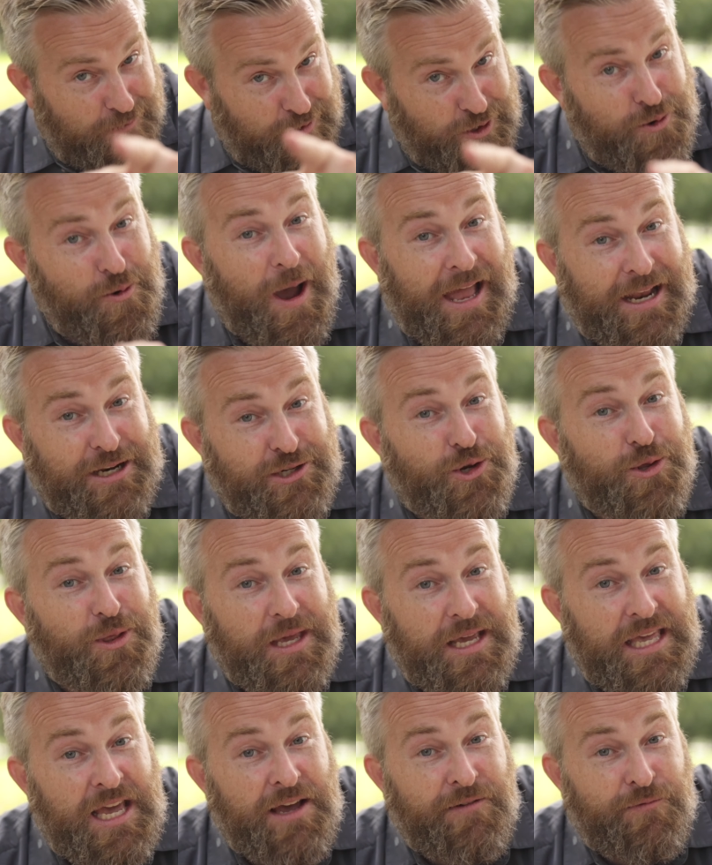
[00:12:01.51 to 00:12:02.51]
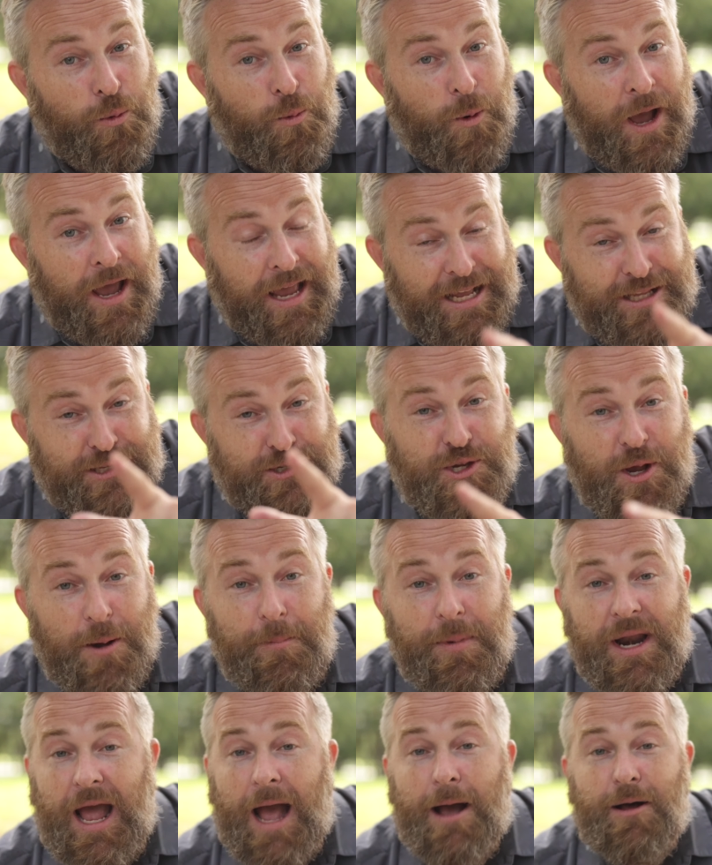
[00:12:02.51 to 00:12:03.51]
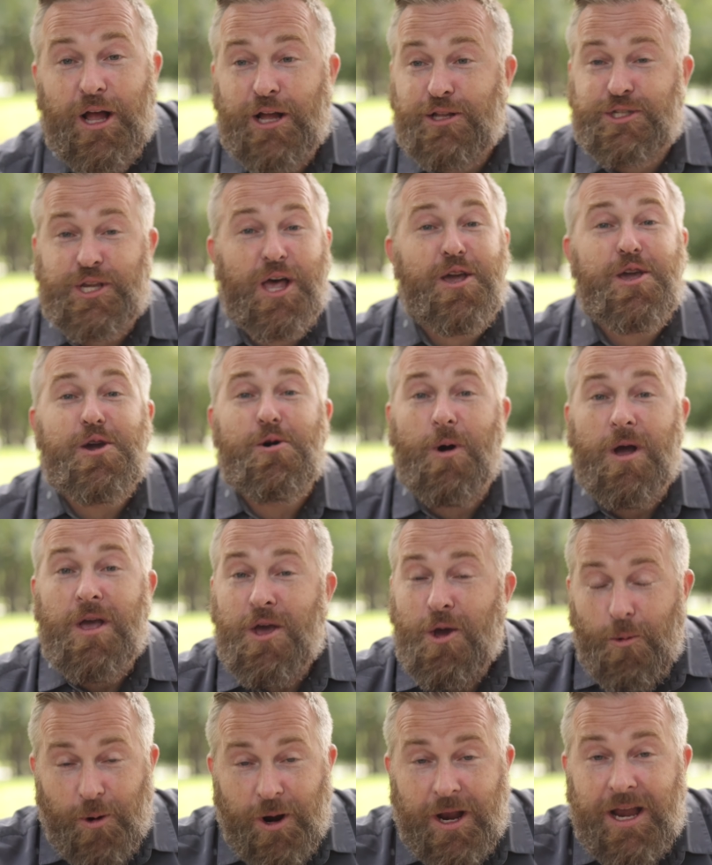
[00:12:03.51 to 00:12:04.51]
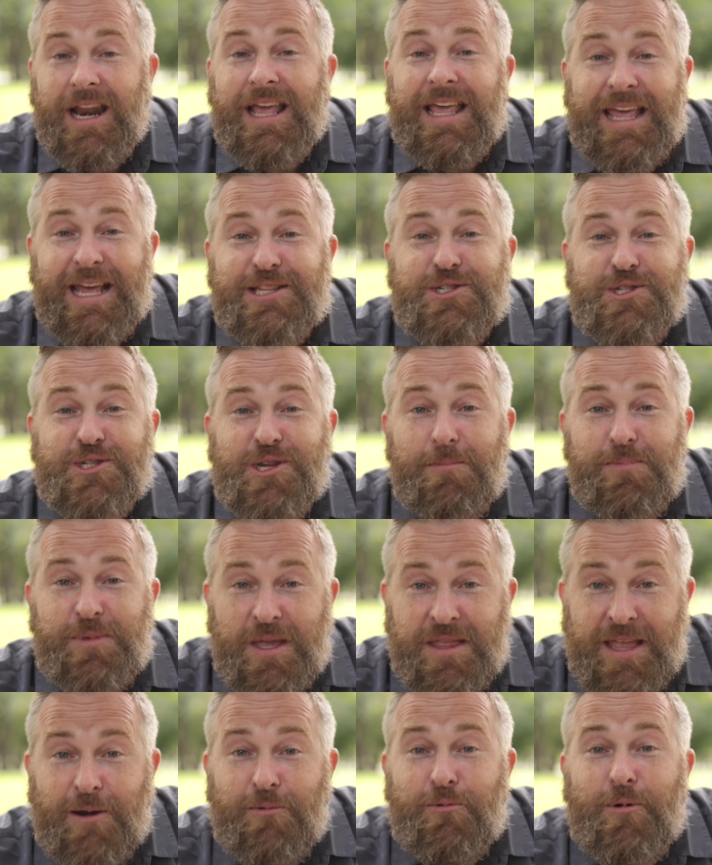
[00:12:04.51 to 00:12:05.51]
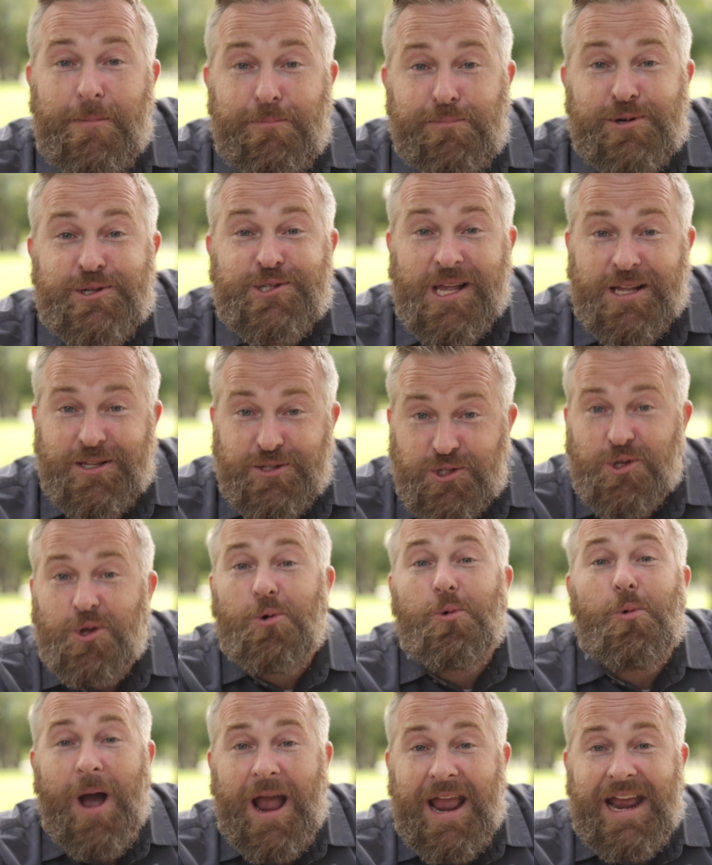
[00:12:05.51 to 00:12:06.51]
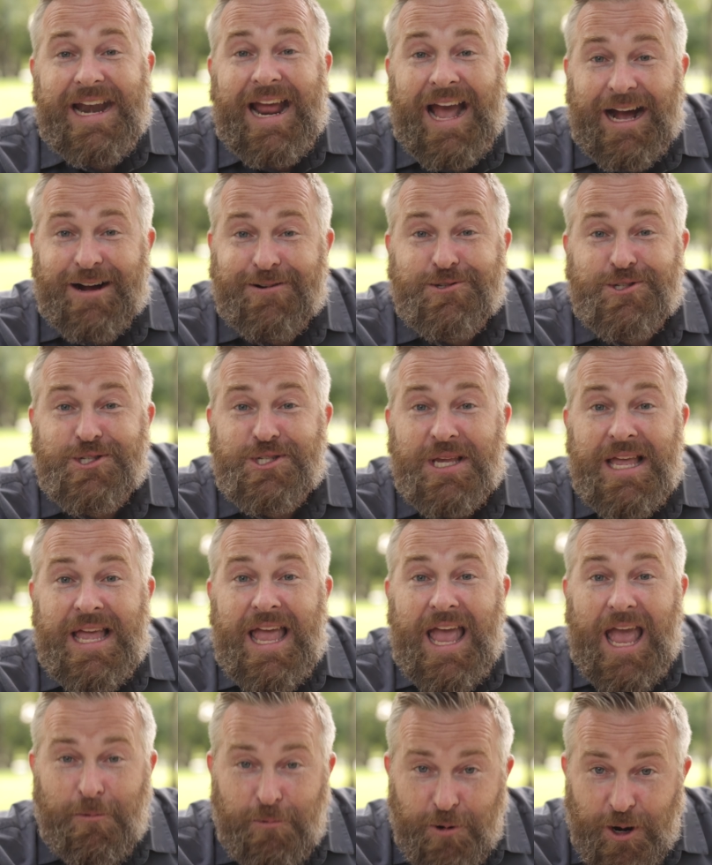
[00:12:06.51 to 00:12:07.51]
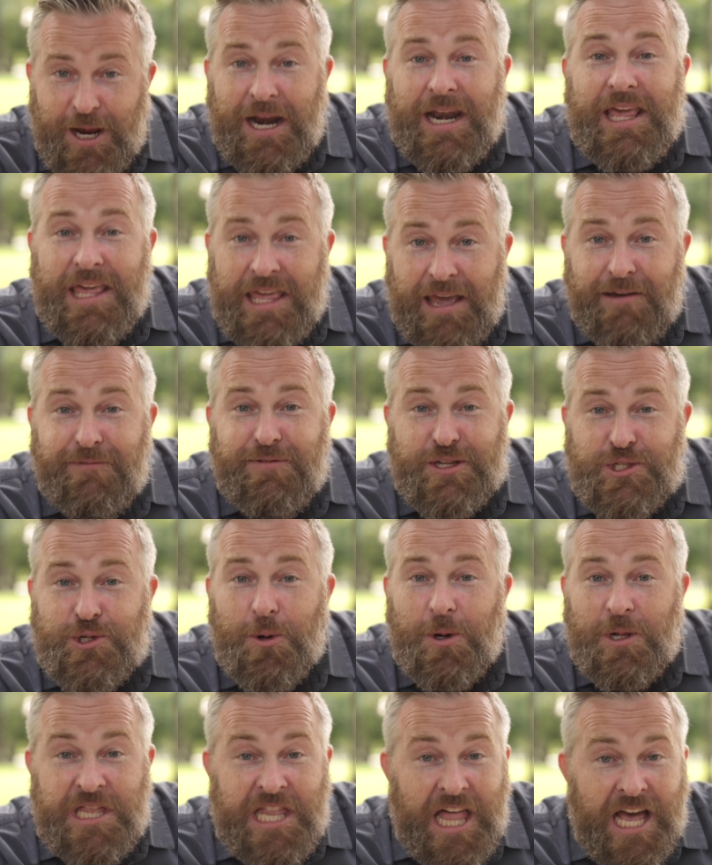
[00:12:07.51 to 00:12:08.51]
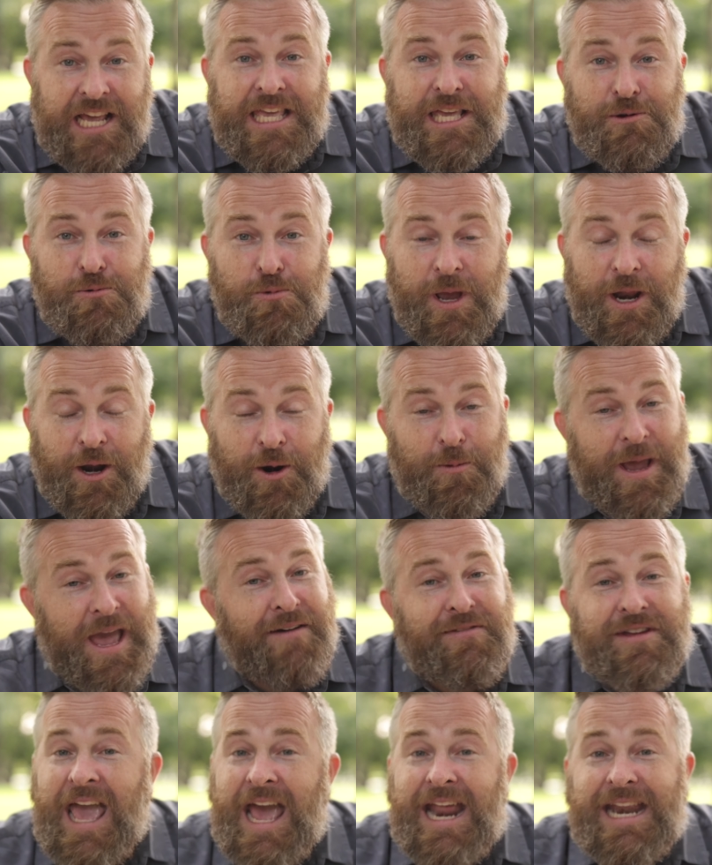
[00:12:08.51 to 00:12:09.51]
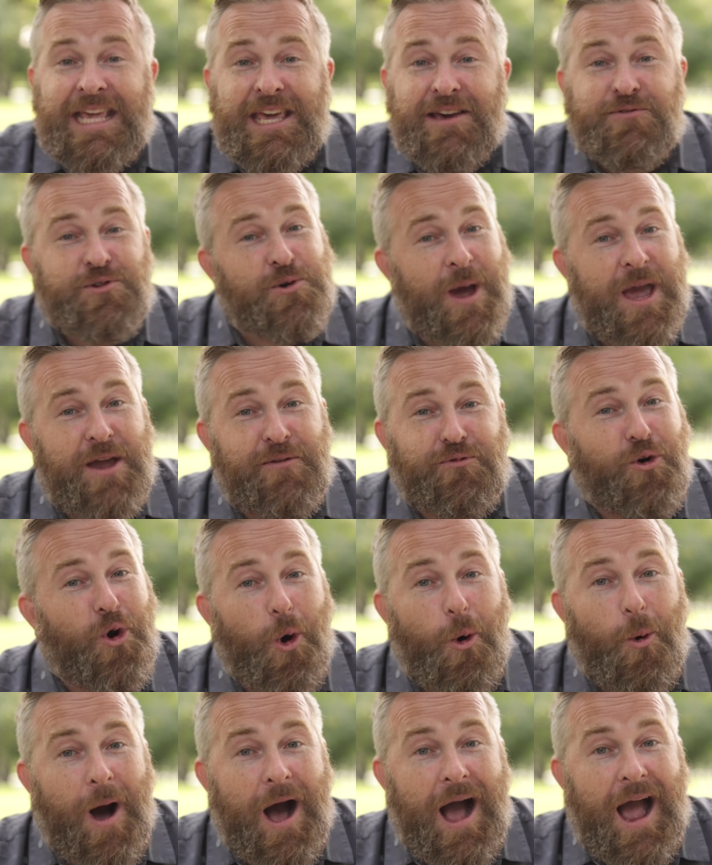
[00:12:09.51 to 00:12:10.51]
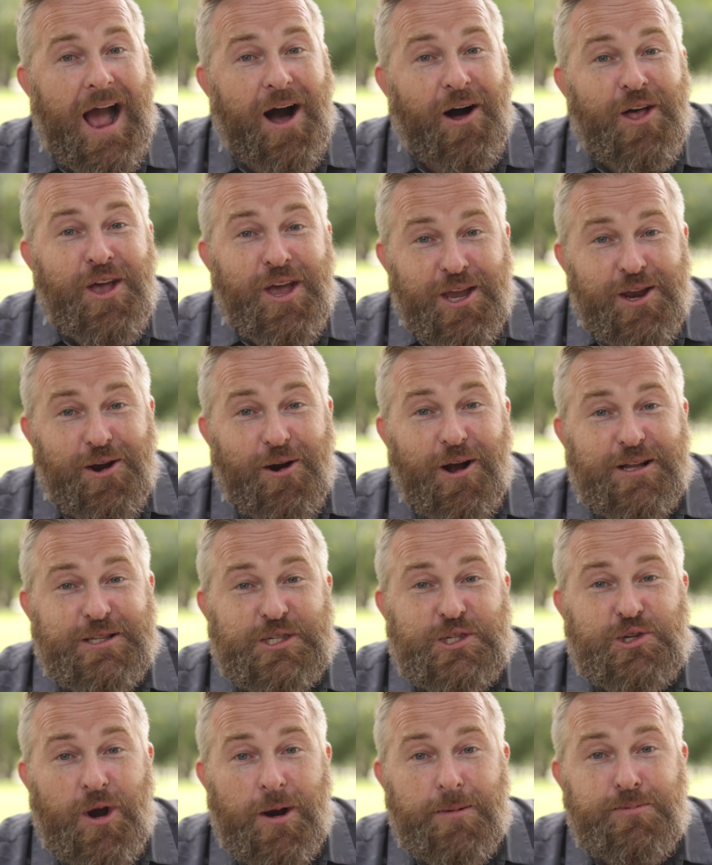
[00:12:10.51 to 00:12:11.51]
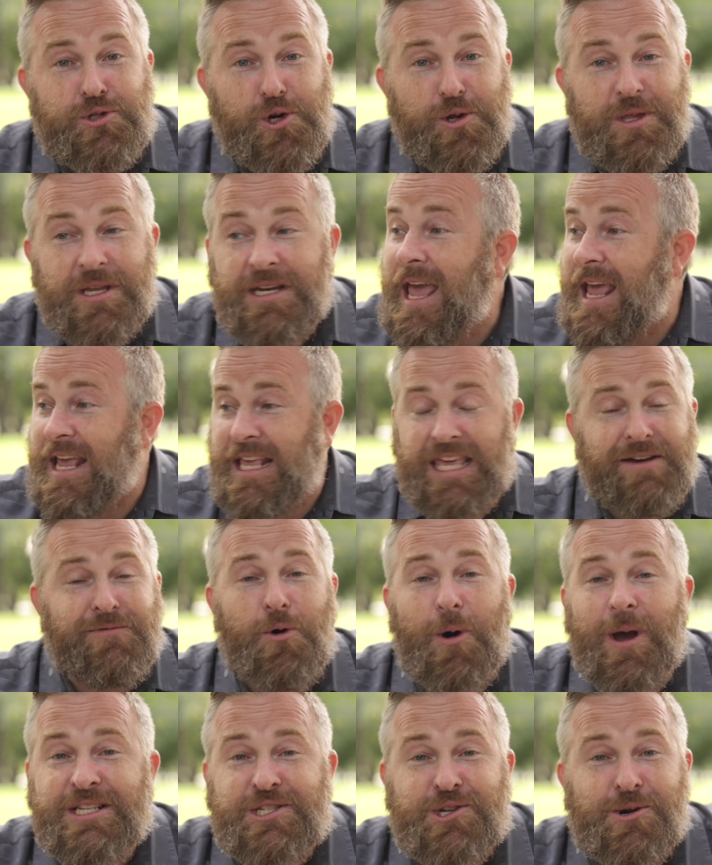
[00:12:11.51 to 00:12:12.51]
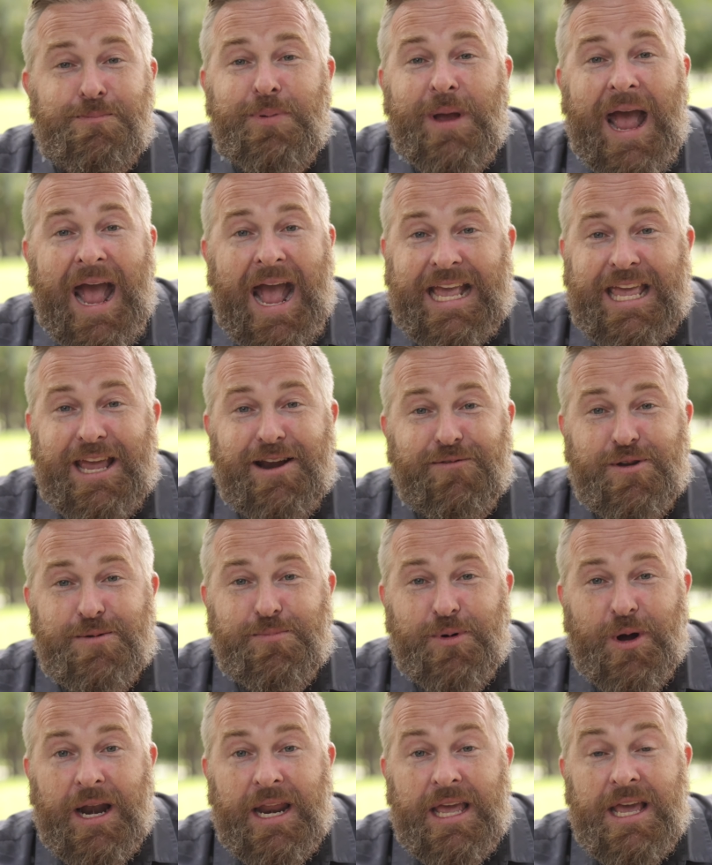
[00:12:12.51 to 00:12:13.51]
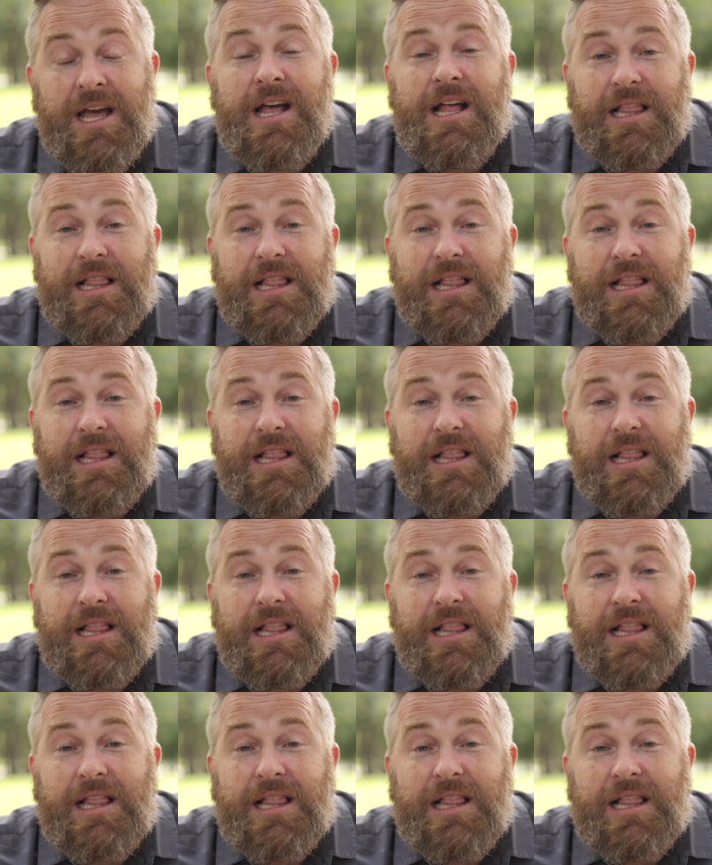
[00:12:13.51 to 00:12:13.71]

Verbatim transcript: you enter the giveaway, and somebody, I'll, I'll tell you what, we're gonna get something that represents the White House, and we're gonna give it to a lucky winner. We haven't had a giveaway for a while here on Scripture of the Day. Giveaways are back, everybody.